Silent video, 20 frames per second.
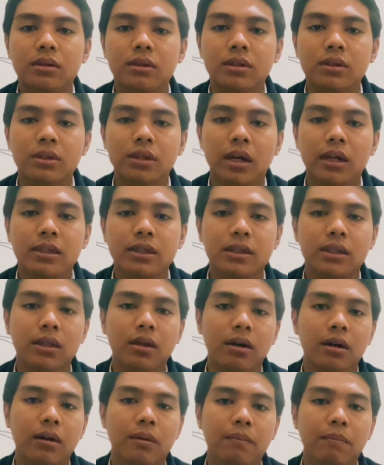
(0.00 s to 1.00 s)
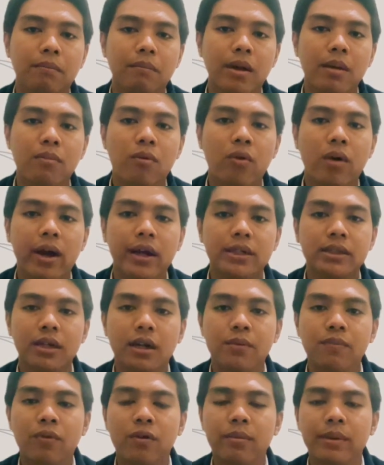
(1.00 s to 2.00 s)
just memorize
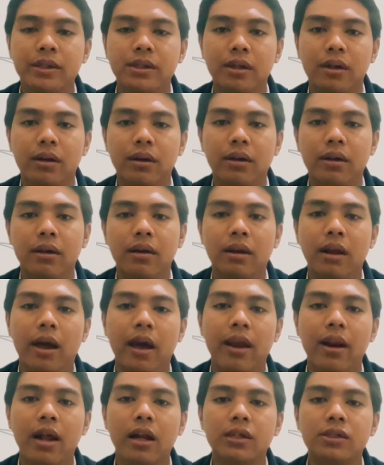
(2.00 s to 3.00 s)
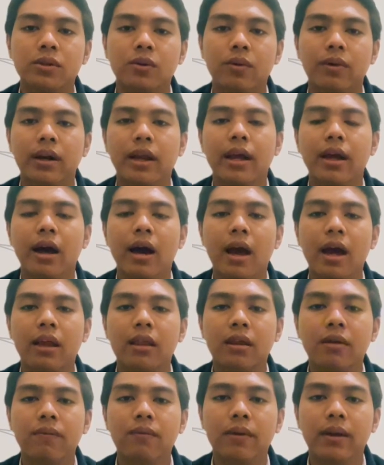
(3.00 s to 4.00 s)
information, and also they
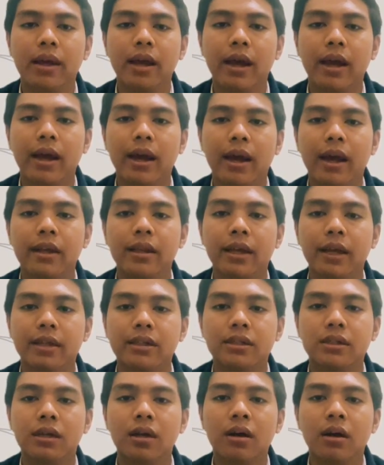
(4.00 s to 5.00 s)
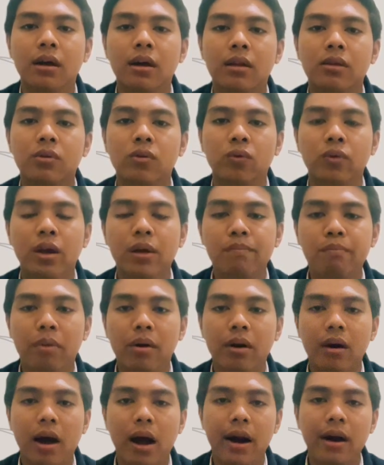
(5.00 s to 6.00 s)
actively engage to
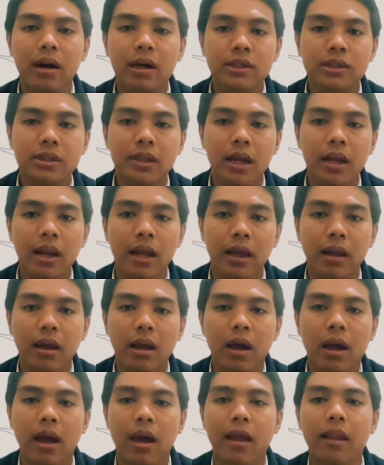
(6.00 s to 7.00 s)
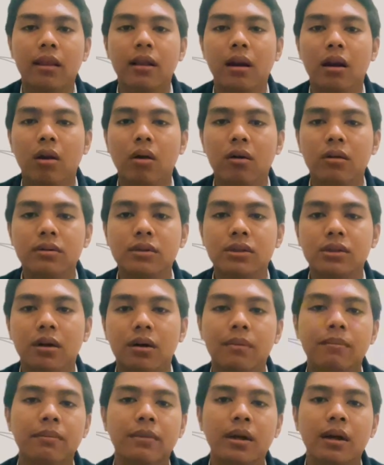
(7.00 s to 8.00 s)
deeper understanding and
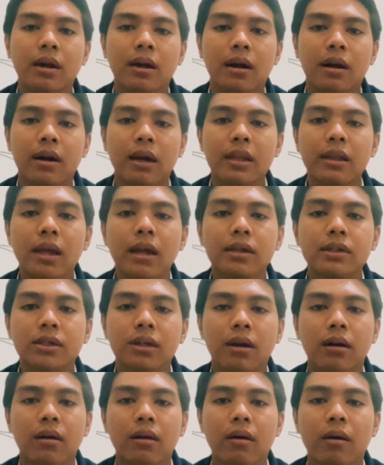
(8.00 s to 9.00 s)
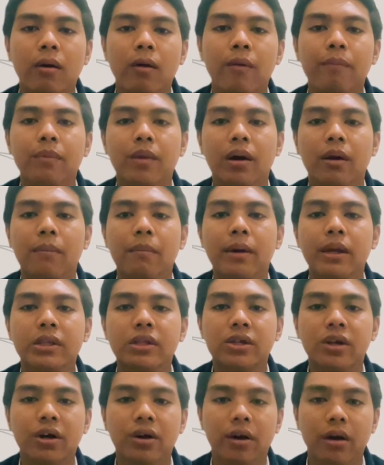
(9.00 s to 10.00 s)
long-term retention of the
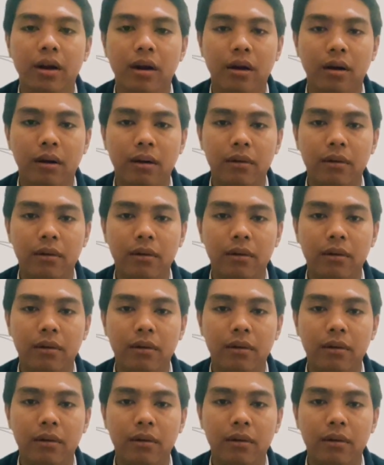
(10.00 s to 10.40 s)
material.